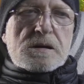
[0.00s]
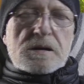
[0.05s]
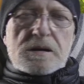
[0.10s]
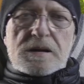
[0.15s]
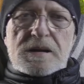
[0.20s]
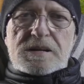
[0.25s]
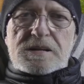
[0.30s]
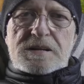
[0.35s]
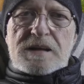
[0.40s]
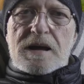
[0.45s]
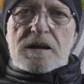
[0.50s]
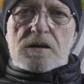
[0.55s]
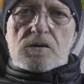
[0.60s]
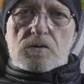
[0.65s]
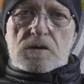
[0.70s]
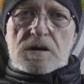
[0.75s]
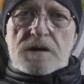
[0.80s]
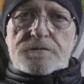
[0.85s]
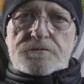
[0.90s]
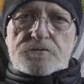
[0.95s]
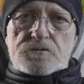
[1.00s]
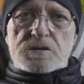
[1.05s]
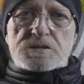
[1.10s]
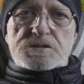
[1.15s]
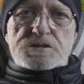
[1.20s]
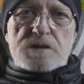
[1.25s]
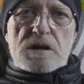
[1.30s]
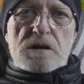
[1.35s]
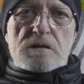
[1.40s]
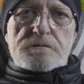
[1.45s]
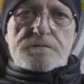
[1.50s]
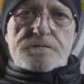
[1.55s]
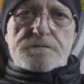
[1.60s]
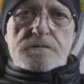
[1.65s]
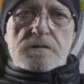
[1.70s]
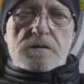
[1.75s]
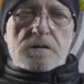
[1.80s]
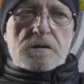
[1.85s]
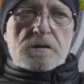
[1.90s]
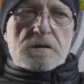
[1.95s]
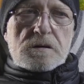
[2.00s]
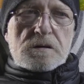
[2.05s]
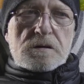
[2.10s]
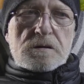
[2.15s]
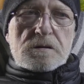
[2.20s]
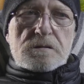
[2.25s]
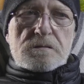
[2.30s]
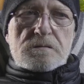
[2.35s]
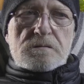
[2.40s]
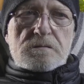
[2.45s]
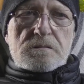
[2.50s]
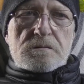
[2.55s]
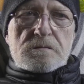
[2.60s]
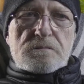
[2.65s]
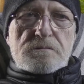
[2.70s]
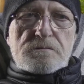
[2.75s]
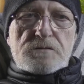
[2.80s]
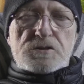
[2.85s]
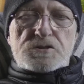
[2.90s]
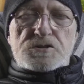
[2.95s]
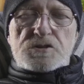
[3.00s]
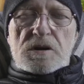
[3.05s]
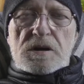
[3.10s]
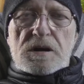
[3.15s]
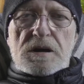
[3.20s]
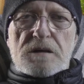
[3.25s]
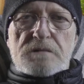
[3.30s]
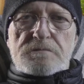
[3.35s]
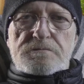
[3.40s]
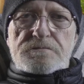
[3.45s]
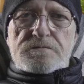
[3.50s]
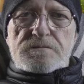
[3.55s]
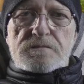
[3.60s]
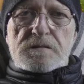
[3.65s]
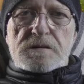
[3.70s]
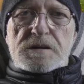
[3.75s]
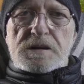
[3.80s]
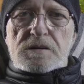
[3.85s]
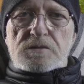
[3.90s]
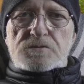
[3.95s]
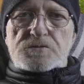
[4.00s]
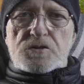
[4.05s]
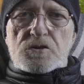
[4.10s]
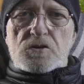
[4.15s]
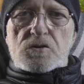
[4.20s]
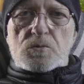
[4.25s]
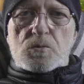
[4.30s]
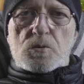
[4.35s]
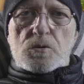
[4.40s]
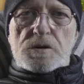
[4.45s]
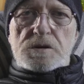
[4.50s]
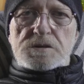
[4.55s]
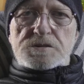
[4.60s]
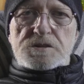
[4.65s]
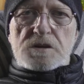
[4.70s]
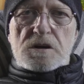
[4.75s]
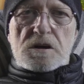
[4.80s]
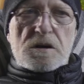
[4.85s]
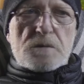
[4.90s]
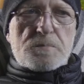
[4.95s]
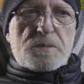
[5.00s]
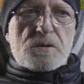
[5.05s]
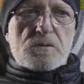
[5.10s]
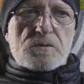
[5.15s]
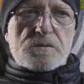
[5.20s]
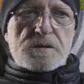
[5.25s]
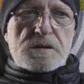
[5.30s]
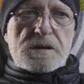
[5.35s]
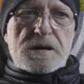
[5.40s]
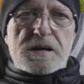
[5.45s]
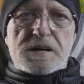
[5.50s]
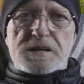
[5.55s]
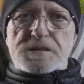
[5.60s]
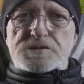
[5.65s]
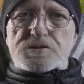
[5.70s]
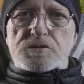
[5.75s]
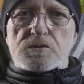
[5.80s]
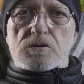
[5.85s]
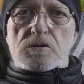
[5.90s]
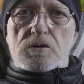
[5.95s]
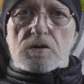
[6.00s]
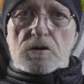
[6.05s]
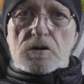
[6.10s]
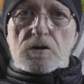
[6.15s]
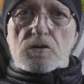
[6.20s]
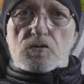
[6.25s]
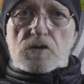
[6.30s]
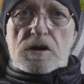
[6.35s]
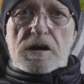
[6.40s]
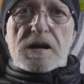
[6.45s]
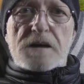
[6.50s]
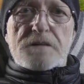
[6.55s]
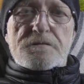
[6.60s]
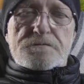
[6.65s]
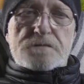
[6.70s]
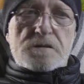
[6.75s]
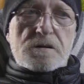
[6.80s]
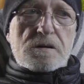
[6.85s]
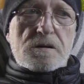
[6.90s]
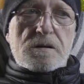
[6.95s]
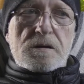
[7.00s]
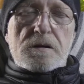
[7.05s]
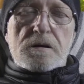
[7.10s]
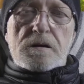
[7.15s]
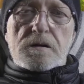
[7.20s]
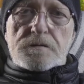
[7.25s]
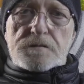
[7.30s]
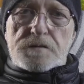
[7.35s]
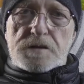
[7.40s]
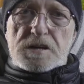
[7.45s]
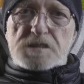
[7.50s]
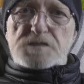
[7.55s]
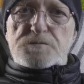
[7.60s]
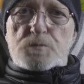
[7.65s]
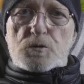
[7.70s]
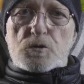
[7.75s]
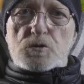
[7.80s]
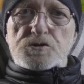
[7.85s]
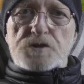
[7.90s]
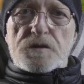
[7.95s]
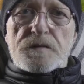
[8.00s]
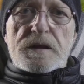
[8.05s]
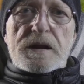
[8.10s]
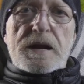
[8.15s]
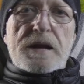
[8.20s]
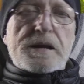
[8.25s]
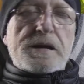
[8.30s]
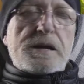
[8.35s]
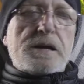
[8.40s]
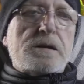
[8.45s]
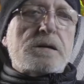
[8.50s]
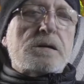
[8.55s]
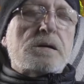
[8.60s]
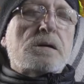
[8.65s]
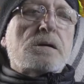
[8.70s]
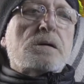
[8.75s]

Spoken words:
let that look after itself, and virtually have little to no worries about the ISO looking after the exposure that I need.